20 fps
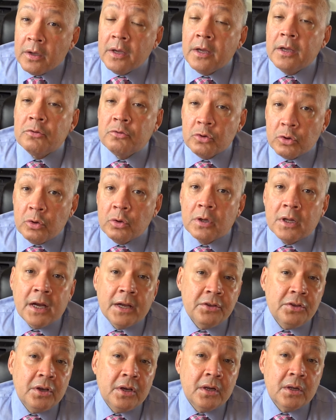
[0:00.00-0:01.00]
it's a good
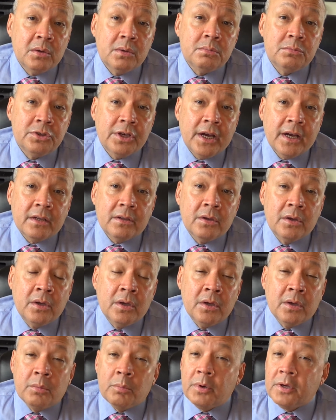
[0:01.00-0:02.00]
idea to object,
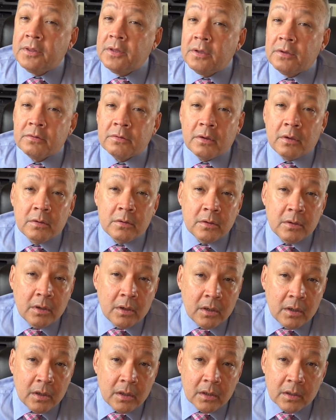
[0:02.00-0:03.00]
but there's a
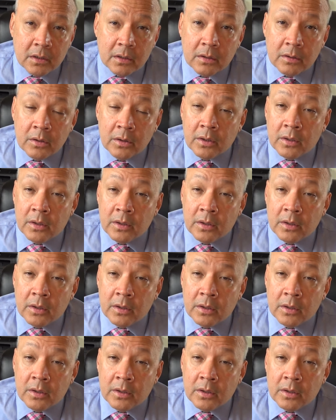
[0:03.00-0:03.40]
long